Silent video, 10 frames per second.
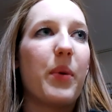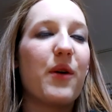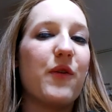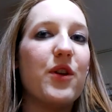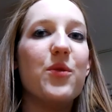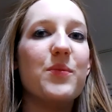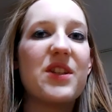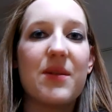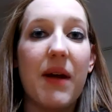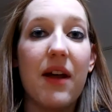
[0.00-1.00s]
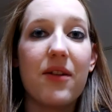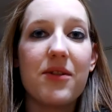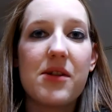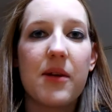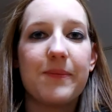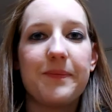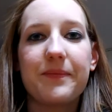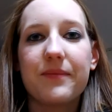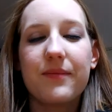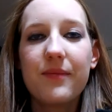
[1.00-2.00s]
perfume smells
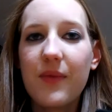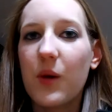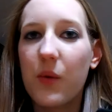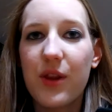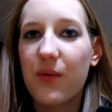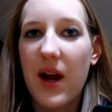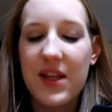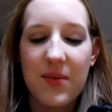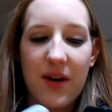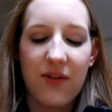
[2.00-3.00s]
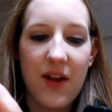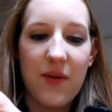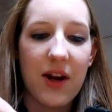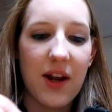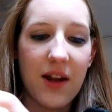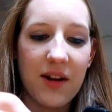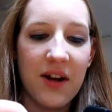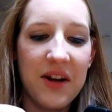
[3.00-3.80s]
with a raspberry flavor in it.